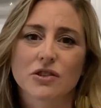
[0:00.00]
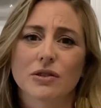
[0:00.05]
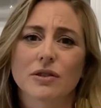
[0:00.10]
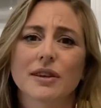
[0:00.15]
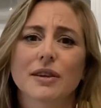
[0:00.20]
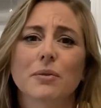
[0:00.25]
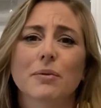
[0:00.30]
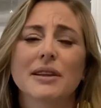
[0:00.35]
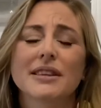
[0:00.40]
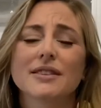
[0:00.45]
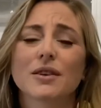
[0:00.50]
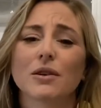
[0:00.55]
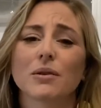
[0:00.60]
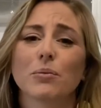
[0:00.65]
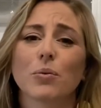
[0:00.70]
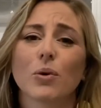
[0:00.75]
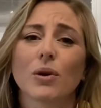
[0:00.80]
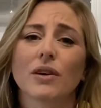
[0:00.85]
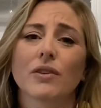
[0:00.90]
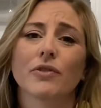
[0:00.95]
It'll be so
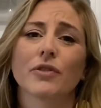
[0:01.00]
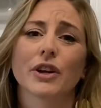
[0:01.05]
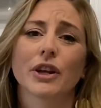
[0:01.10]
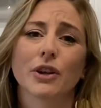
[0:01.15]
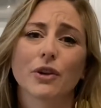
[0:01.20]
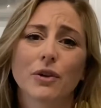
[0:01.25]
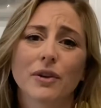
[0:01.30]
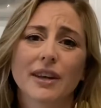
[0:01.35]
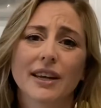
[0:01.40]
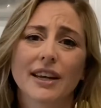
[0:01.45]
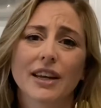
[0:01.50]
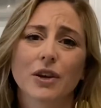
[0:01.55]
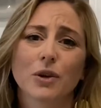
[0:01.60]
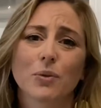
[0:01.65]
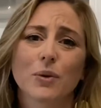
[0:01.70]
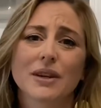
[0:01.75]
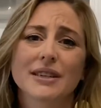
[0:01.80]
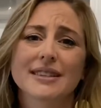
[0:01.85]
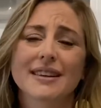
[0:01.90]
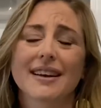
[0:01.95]
important for you to get your
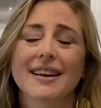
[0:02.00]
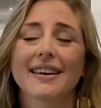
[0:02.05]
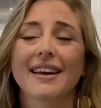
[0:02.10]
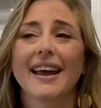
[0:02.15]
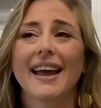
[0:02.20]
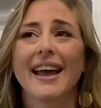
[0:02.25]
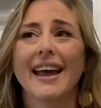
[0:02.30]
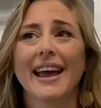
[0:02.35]
work done